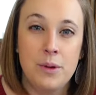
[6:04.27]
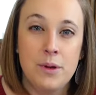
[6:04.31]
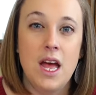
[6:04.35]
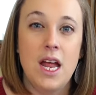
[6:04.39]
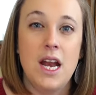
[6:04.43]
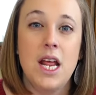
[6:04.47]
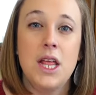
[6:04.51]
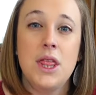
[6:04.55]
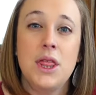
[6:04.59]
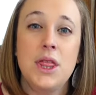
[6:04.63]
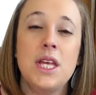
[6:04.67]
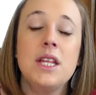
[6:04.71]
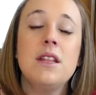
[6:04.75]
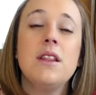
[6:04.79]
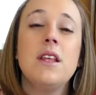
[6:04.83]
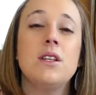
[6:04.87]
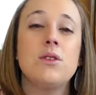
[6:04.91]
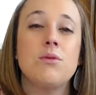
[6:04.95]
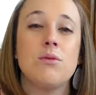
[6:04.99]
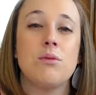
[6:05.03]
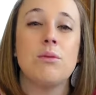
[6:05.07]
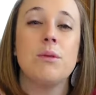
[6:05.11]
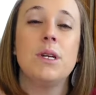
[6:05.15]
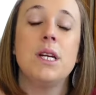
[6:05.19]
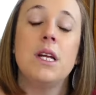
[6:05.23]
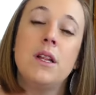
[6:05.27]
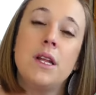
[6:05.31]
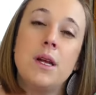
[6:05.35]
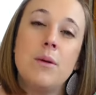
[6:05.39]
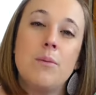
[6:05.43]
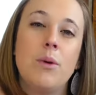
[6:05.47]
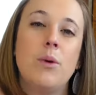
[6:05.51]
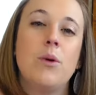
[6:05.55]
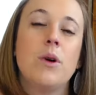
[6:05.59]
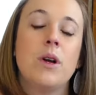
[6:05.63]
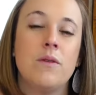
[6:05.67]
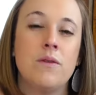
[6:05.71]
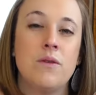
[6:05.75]
And I think that's really
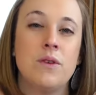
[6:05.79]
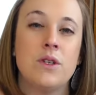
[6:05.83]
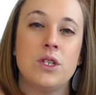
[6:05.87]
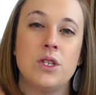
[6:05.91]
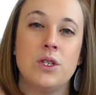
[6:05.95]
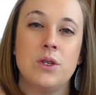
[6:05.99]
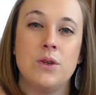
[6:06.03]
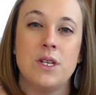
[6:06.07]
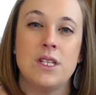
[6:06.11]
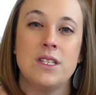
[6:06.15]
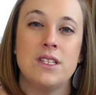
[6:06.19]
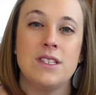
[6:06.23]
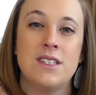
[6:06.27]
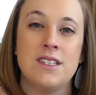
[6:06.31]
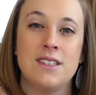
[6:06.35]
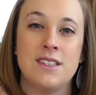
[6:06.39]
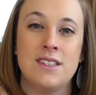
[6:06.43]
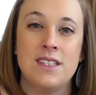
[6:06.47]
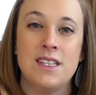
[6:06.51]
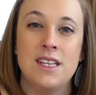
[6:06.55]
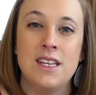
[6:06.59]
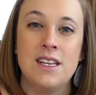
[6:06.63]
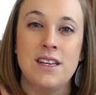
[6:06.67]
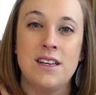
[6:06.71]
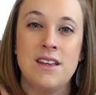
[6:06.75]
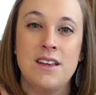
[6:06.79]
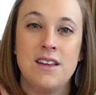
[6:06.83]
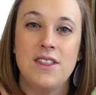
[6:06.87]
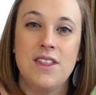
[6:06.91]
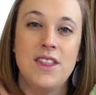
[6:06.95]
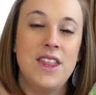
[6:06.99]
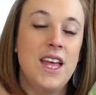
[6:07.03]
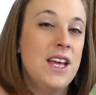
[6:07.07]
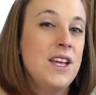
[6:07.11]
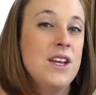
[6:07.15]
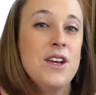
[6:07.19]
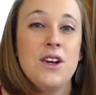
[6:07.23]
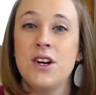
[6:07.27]
important for students to see,
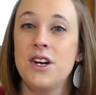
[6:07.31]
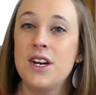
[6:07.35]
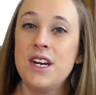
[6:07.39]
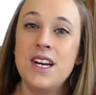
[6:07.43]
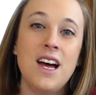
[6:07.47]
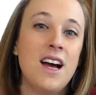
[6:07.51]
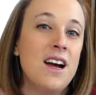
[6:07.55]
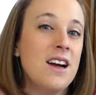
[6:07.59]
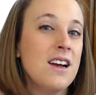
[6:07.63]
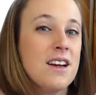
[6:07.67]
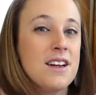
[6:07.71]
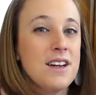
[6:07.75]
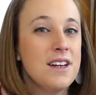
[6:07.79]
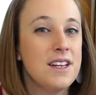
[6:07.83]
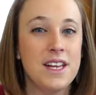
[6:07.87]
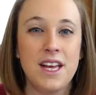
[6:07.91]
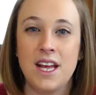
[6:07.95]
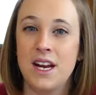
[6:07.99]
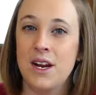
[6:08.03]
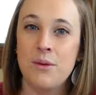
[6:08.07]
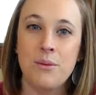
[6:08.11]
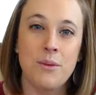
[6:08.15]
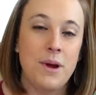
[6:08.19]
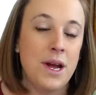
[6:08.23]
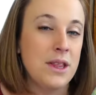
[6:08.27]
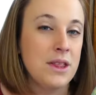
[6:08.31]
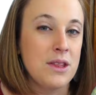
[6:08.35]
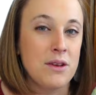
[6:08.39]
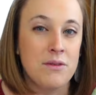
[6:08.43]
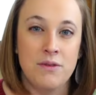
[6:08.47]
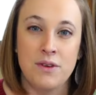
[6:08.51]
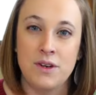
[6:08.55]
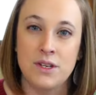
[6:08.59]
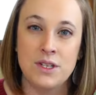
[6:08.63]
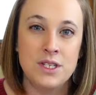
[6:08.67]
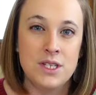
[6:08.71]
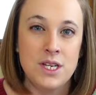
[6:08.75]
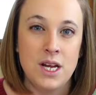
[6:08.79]
that you're not gonna get it right the
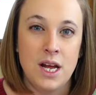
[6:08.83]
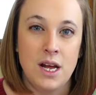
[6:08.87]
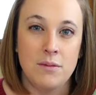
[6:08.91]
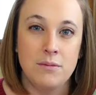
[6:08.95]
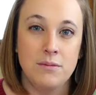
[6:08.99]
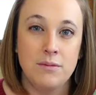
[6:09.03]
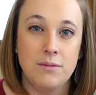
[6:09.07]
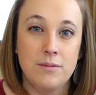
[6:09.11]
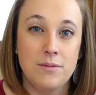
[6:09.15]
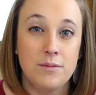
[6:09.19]
first time.